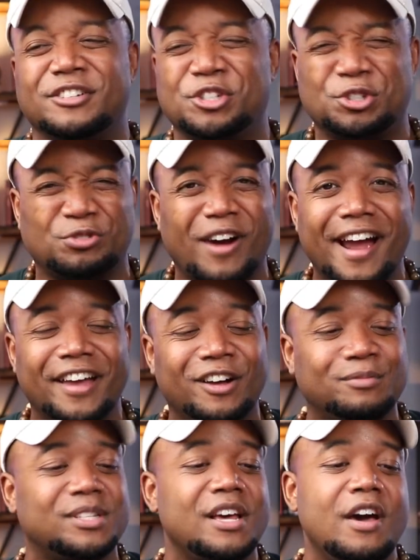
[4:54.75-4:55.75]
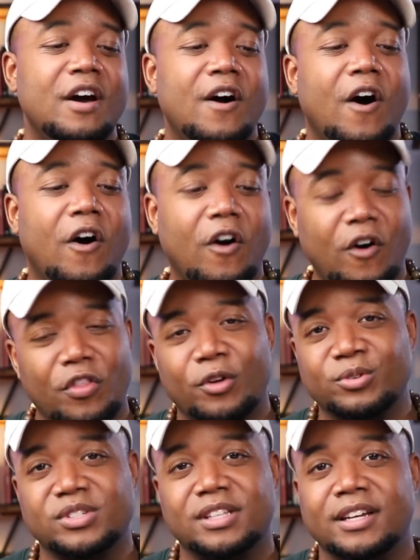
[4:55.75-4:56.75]
triumphs, all
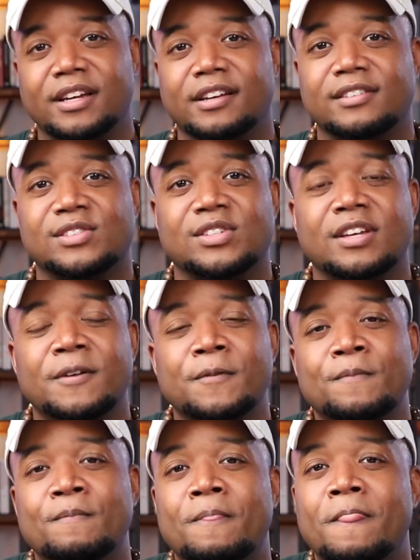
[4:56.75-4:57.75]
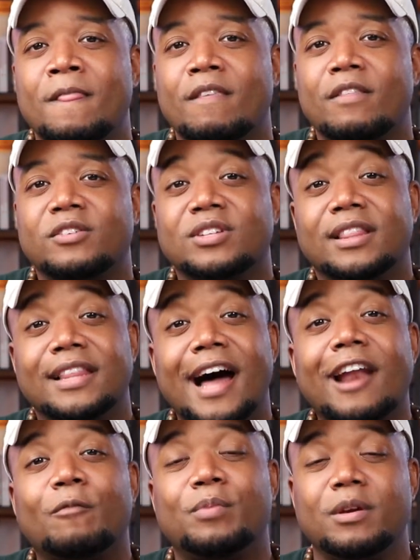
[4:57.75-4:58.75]
those things. There's a
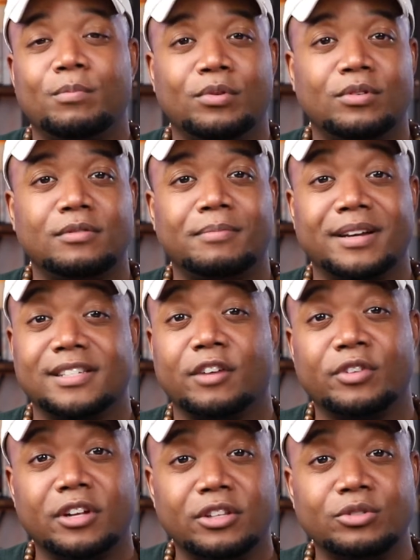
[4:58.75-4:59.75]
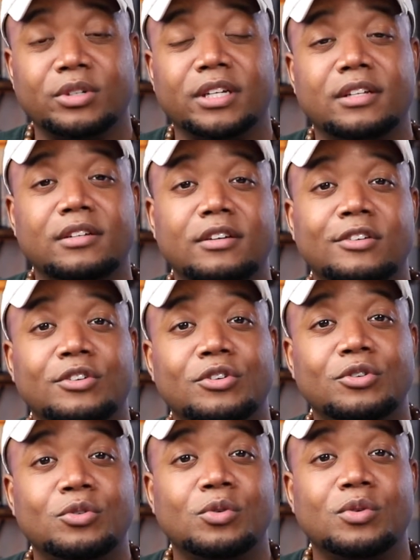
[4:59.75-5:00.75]
lot of people, myself included,
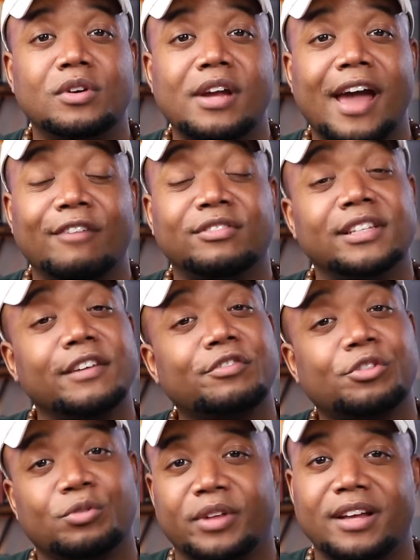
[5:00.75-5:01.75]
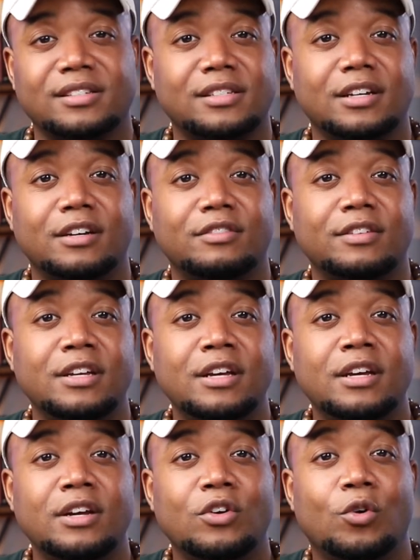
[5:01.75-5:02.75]
who have lived through that stuff
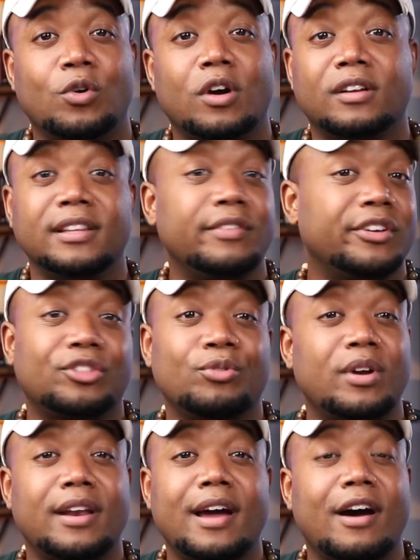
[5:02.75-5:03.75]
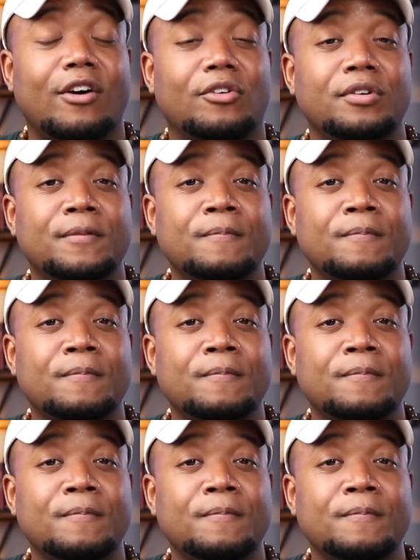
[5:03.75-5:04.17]
or are living through it now.